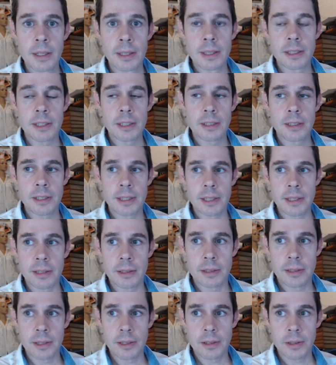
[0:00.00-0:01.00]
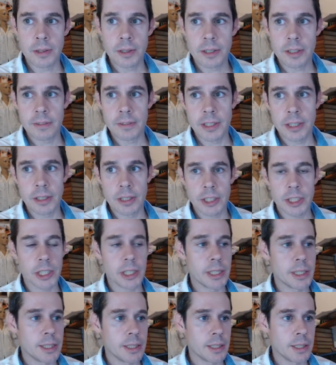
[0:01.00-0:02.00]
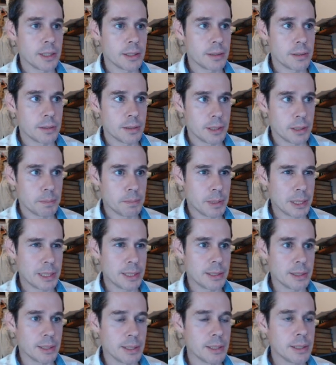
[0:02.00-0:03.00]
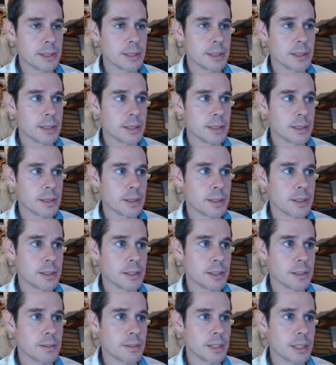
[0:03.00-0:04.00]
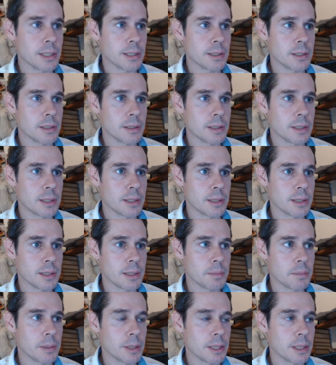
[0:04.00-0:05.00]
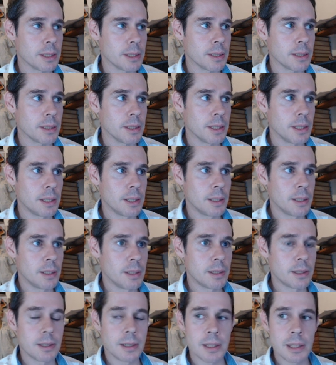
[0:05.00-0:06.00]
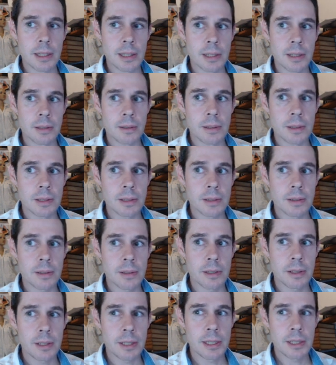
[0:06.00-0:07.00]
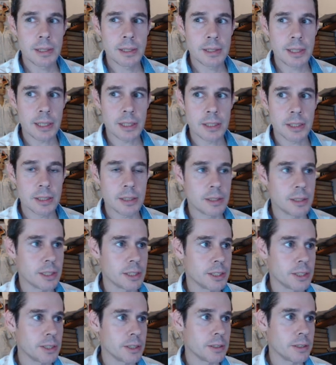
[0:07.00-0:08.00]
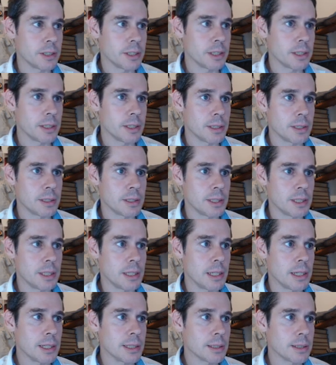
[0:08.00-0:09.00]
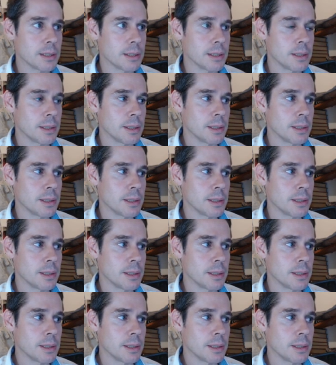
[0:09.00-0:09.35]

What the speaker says: This is a tutorial video showing the basics of how to set up a trilingual or three-section dictionary in TLex.